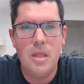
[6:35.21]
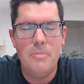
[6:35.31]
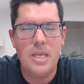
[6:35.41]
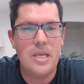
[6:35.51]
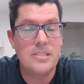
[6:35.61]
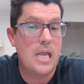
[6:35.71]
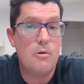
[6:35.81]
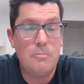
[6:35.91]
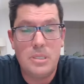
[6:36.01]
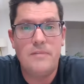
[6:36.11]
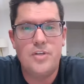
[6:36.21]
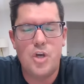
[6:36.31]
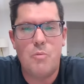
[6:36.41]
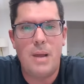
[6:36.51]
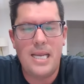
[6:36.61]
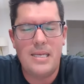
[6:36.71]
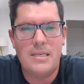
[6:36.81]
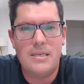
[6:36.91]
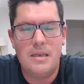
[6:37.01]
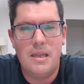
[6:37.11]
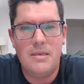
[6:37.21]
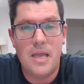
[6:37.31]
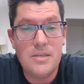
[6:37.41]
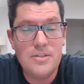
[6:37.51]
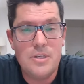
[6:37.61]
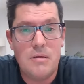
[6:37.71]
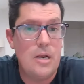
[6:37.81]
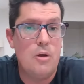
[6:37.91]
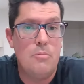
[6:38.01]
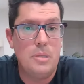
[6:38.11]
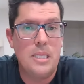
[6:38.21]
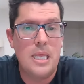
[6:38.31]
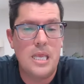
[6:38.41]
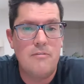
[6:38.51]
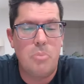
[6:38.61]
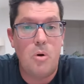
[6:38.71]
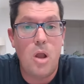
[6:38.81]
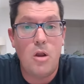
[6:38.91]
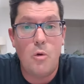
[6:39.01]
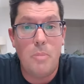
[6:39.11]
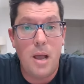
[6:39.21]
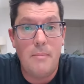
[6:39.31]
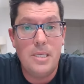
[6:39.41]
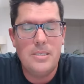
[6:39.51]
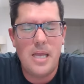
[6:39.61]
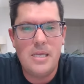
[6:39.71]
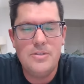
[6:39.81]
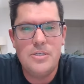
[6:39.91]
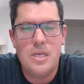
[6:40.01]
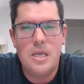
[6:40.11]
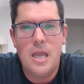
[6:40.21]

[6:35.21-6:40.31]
Because I don't believe Joe Biden does. I don't believe Barack Obama does.